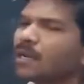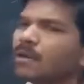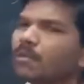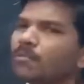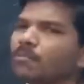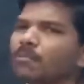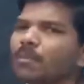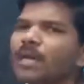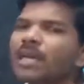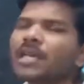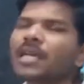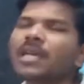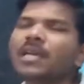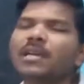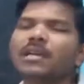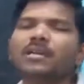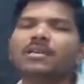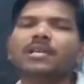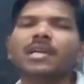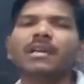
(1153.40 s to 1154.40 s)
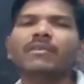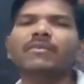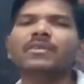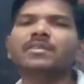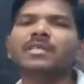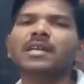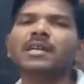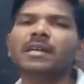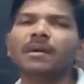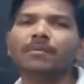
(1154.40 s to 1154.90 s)
many
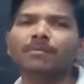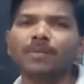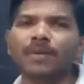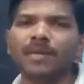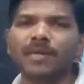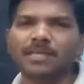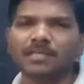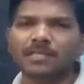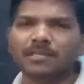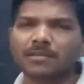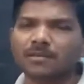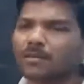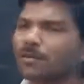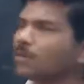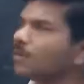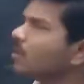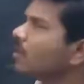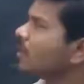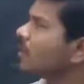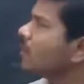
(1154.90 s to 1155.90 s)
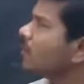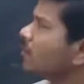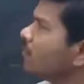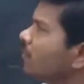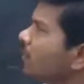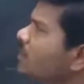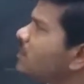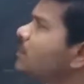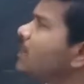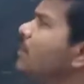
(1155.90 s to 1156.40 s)
television companies
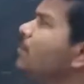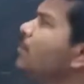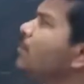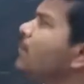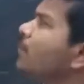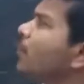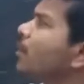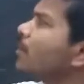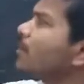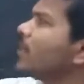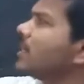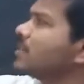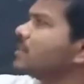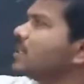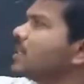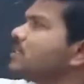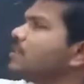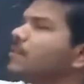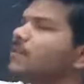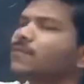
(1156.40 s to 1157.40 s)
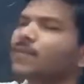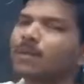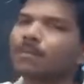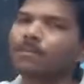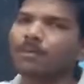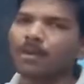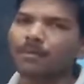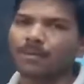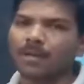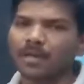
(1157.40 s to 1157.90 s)
which they before purchased from
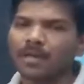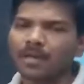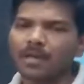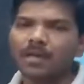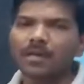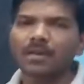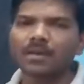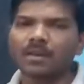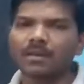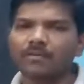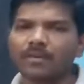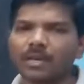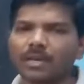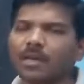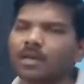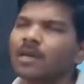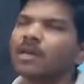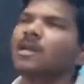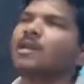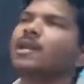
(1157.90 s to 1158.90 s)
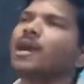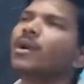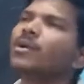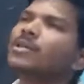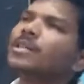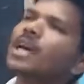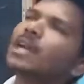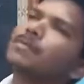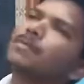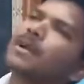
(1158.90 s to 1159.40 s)
Ravi, now
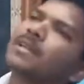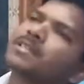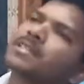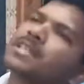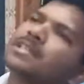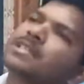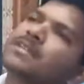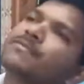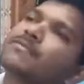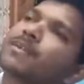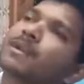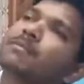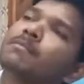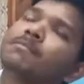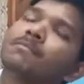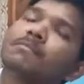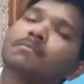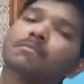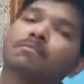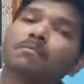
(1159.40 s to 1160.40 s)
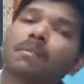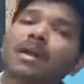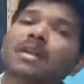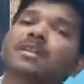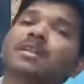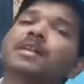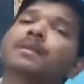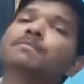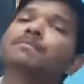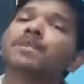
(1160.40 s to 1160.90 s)
they are purchasing from
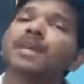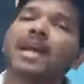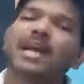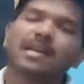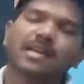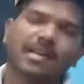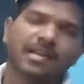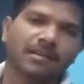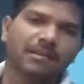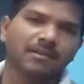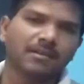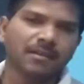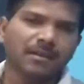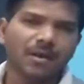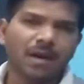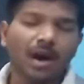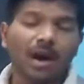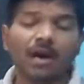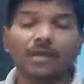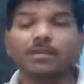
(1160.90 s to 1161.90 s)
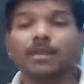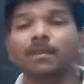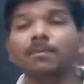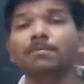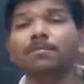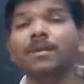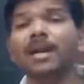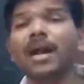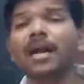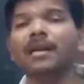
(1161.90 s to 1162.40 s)
multi-branded
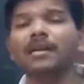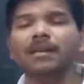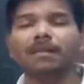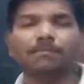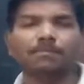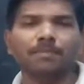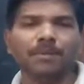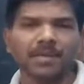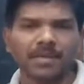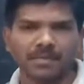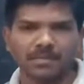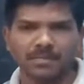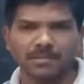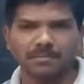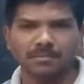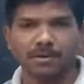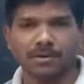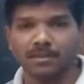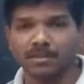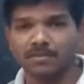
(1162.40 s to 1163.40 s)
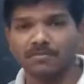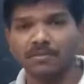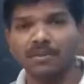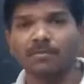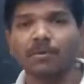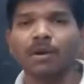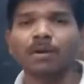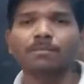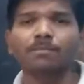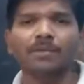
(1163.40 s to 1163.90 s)
other brand companies, because we
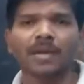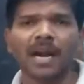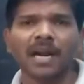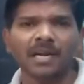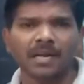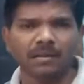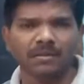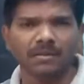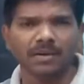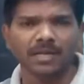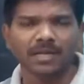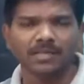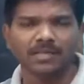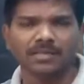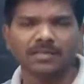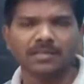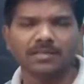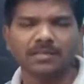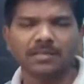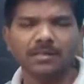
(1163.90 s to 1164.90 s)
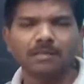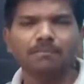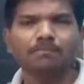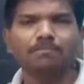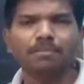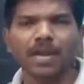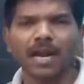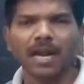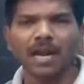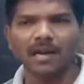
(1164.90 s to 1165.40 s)
want brand nowadays.
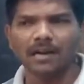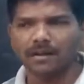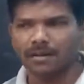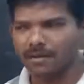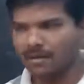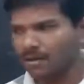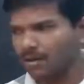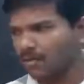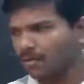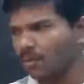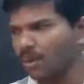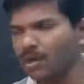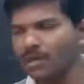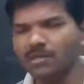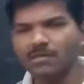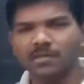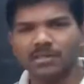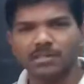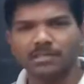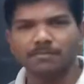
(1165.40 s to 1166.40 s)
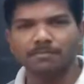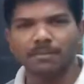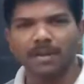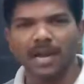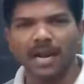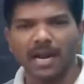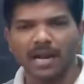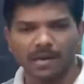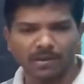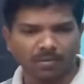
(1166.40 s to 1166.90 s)
Brand. What is this
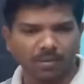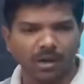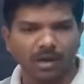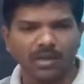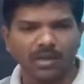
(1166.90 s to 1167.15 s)
brand?